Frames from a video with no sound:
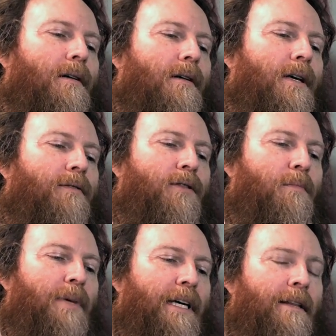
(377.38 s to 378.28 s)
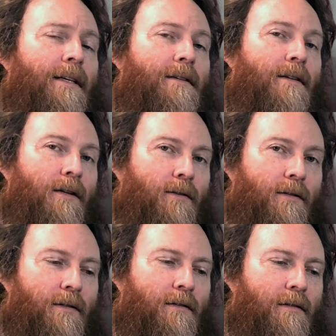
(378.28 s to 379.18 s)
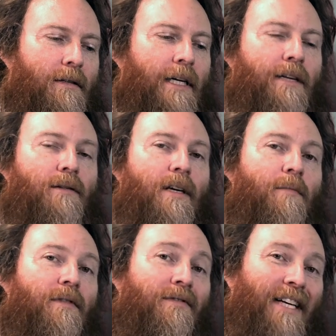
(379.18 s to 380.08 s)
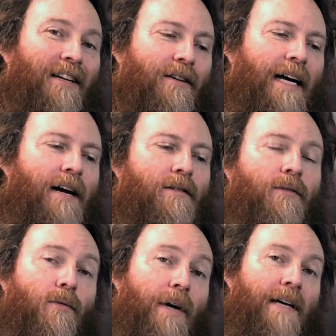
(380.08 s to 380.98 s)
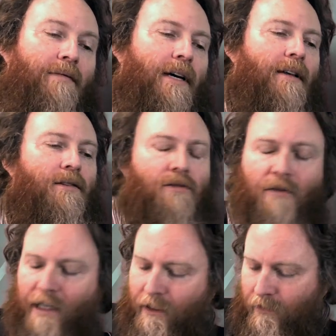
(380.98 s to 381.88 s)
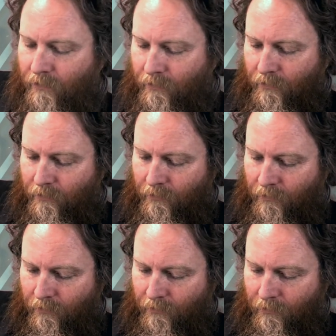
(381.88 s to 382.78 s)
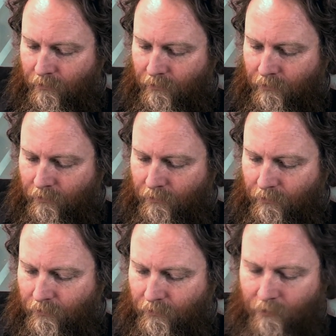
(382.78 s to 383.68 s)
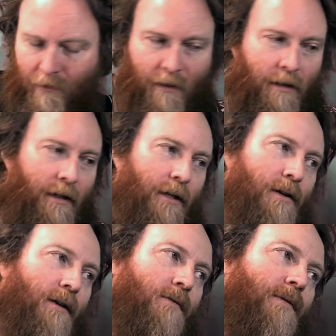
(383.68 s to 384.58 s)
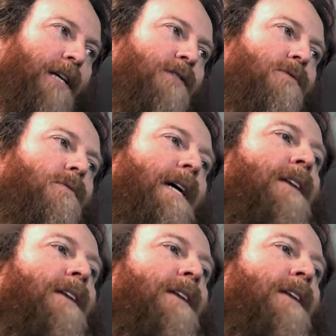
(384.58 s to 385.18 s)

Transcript: if you pick this note and you keep your finger out of the way of the other string, you can reach right